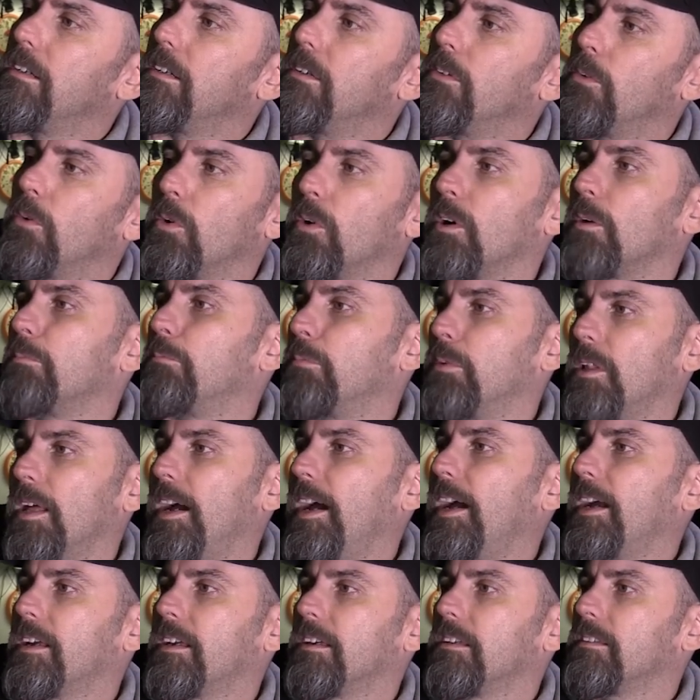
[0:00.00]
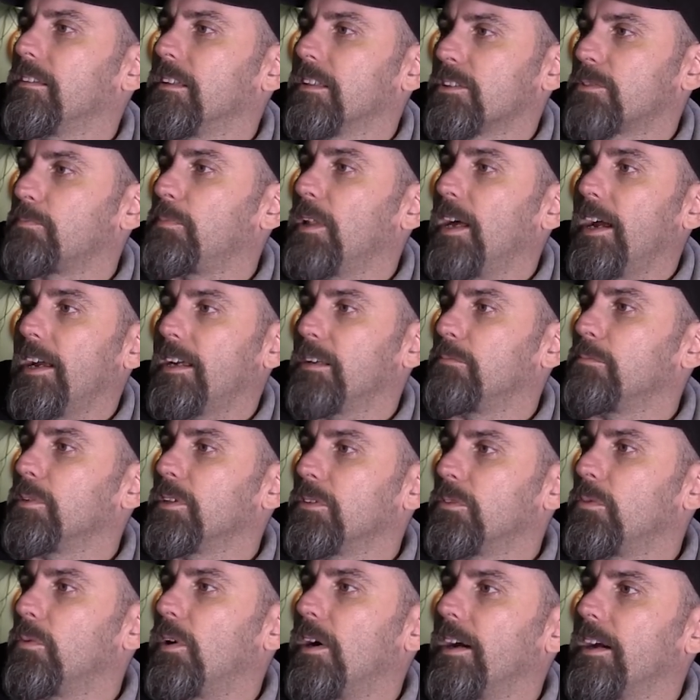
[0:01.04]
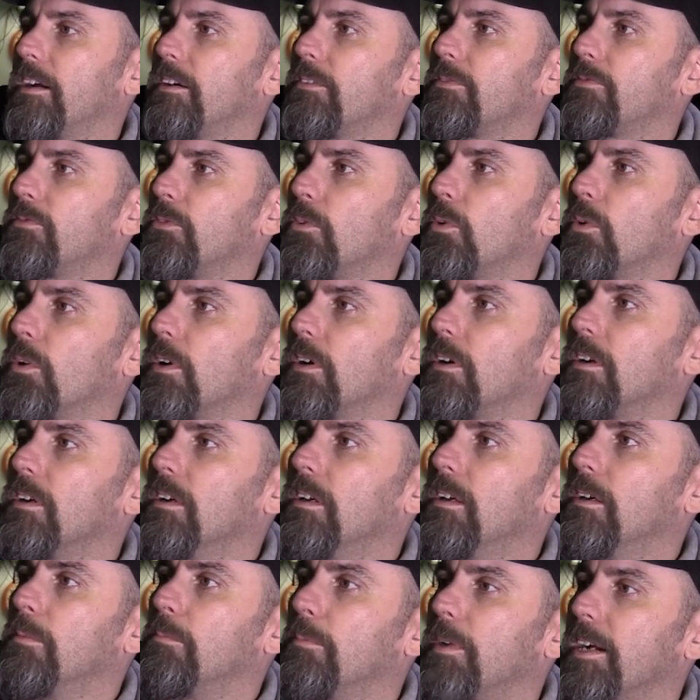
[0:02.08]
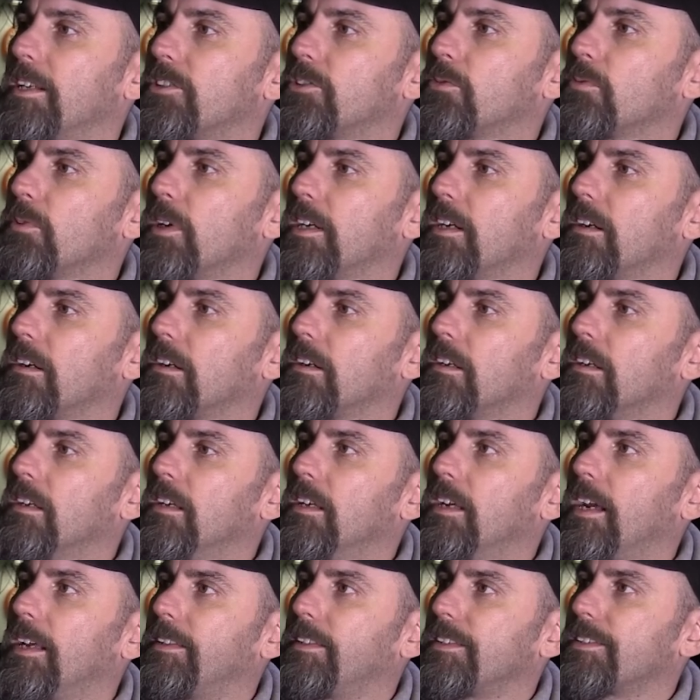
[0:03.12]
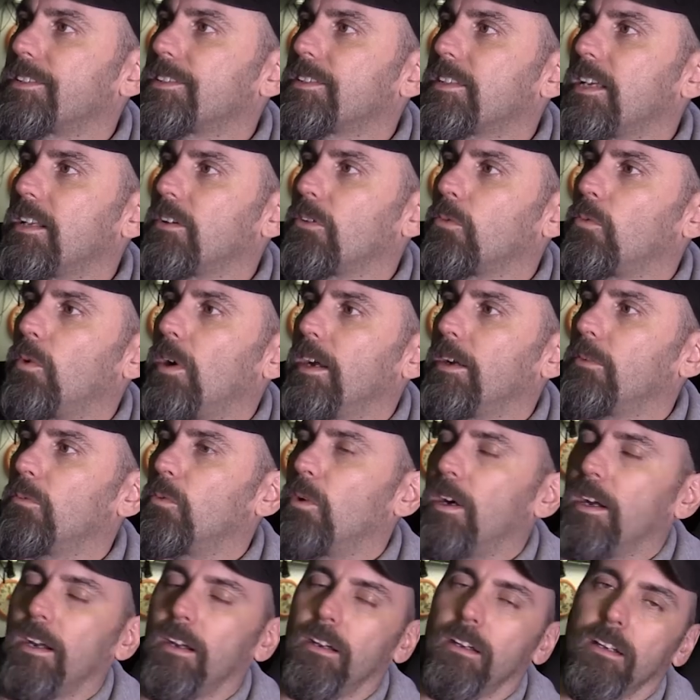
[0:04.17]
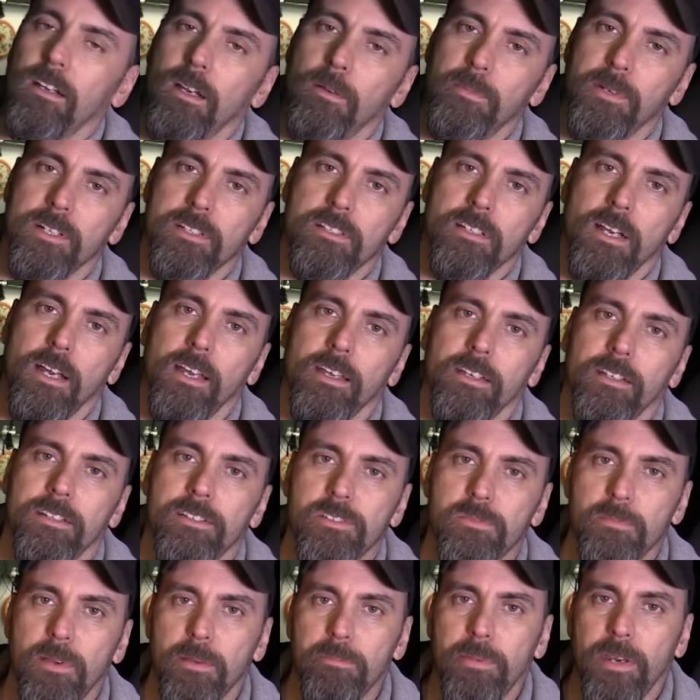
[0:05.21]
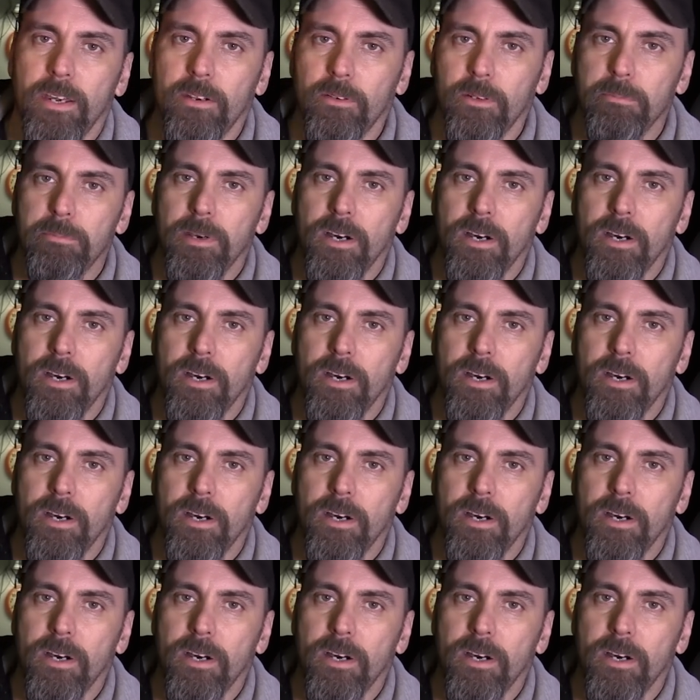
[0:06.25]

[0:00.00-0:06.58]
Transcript: or black, this black and blue wire for my trigger and this center white wire I'm gonna tie in as my battery